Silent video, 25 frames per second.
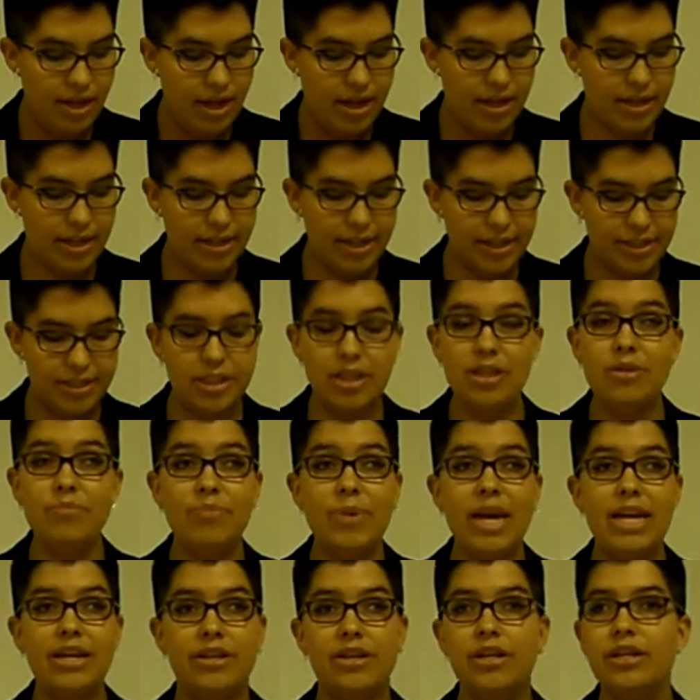In addition,
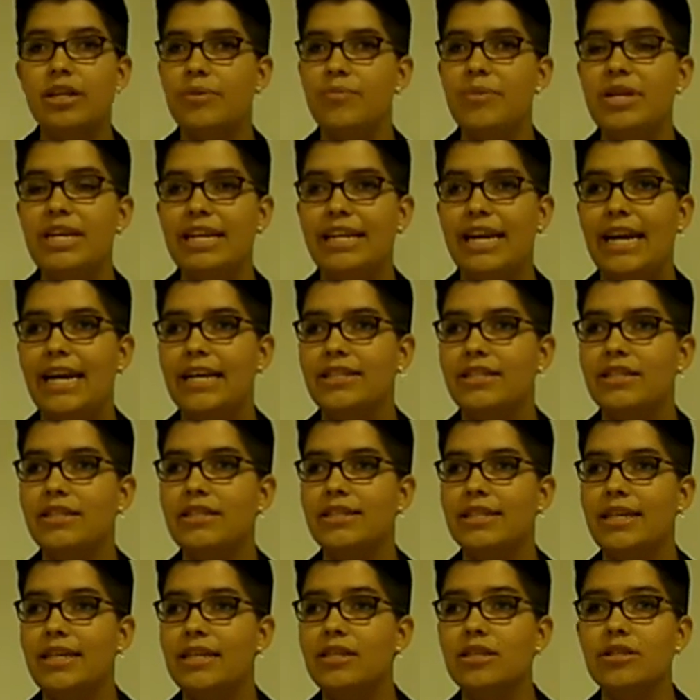my good communication
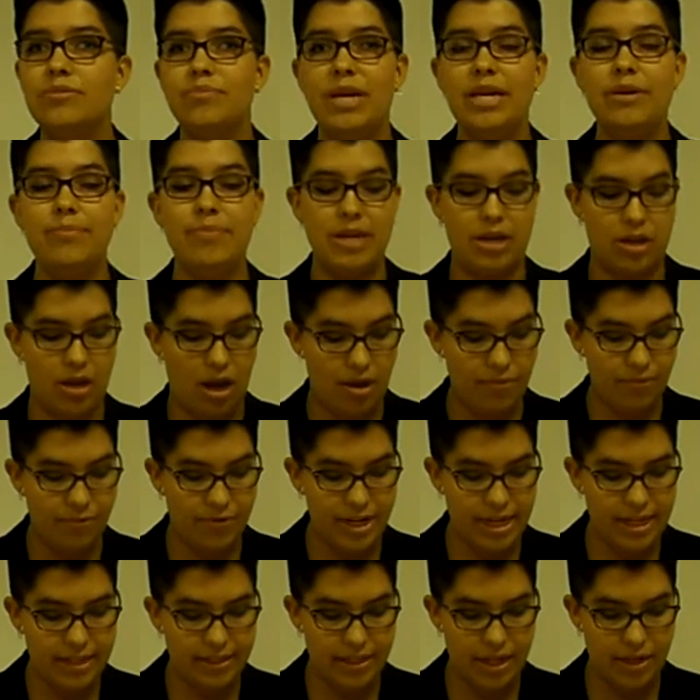skills make me
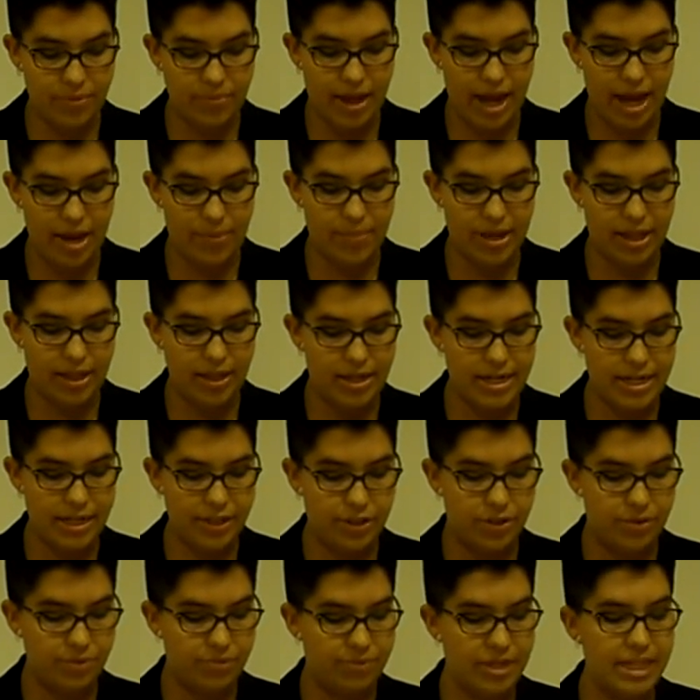confident in my
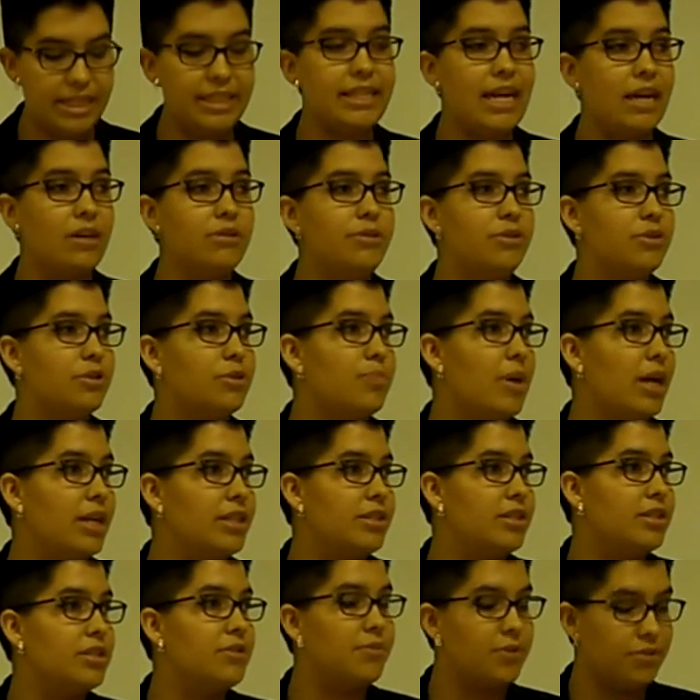ability to reach out to
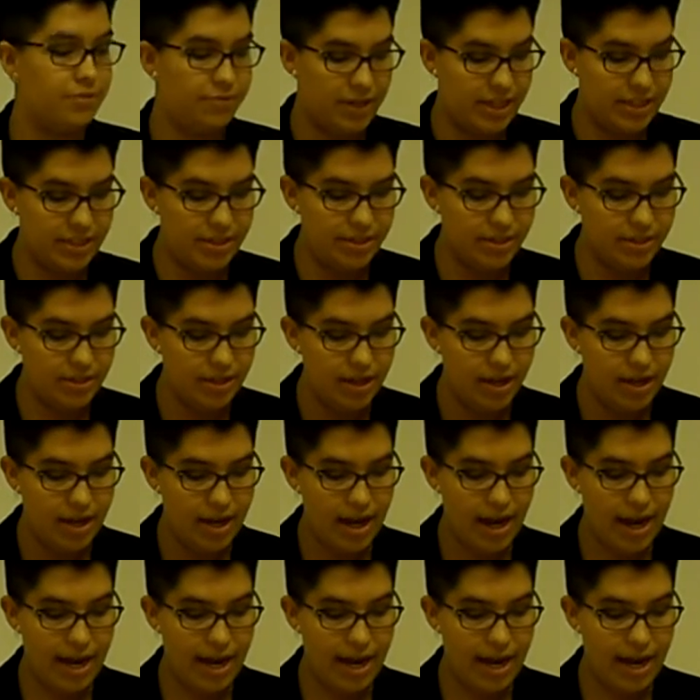sponsors for funds